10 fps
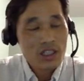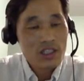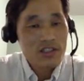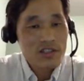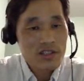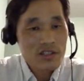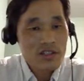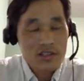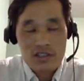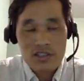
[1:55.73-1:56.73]

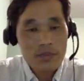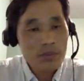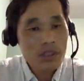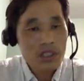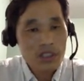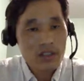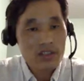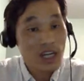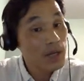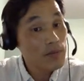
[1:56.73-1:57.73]
It's simply a
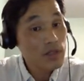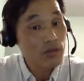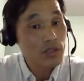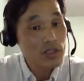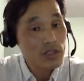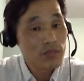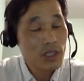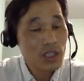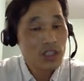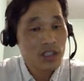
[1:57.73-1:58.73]
time series,
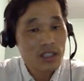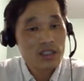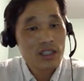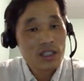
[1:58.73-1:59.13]
meaning that